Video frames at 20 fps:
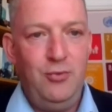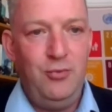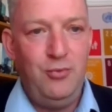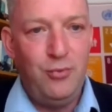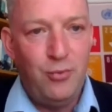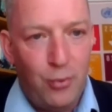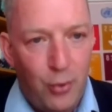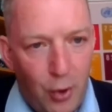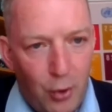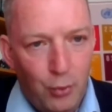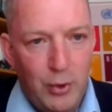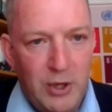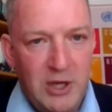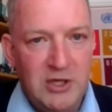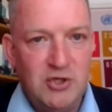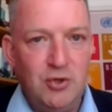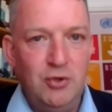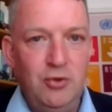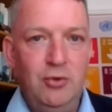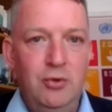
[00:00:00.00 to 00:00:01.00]
what we
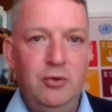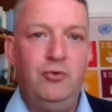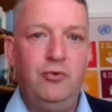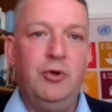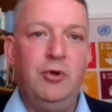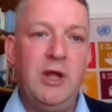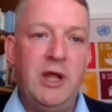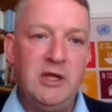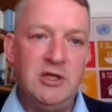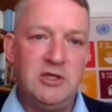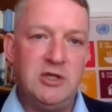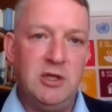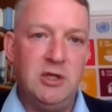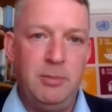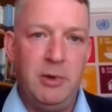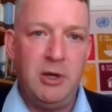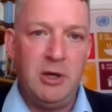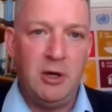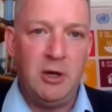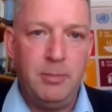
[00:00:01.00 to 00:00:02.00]
do relates to the
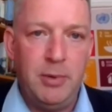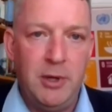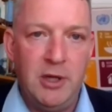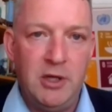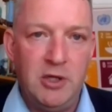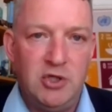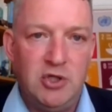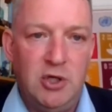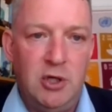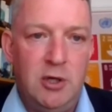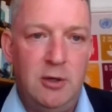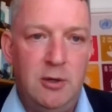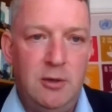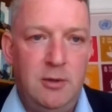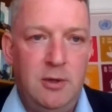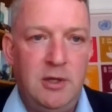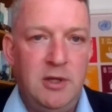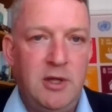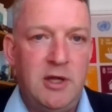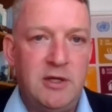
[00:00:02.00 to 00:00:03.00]
bigger picture,
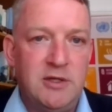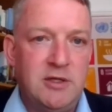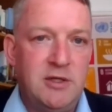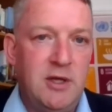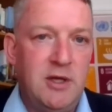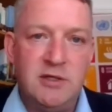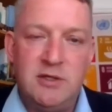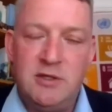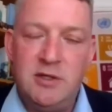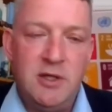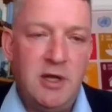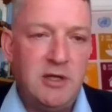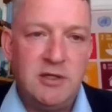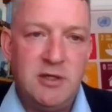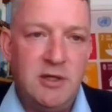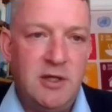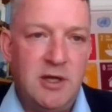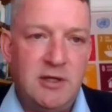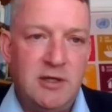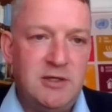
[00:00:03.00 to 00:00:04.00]
and that's my
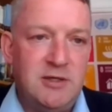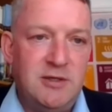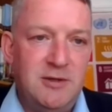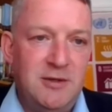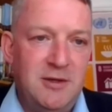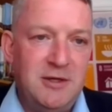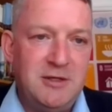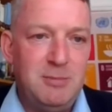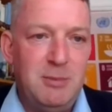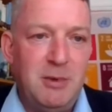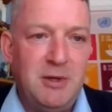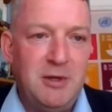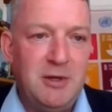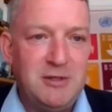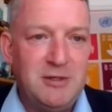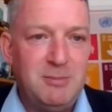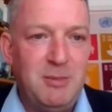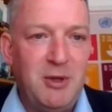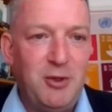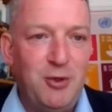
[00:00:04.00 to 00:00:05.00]

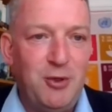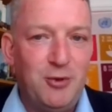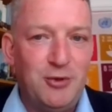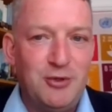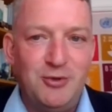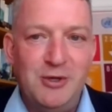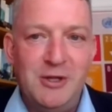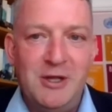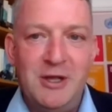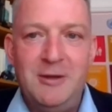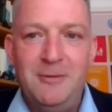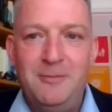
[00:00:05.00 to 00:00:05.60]
thoughts really.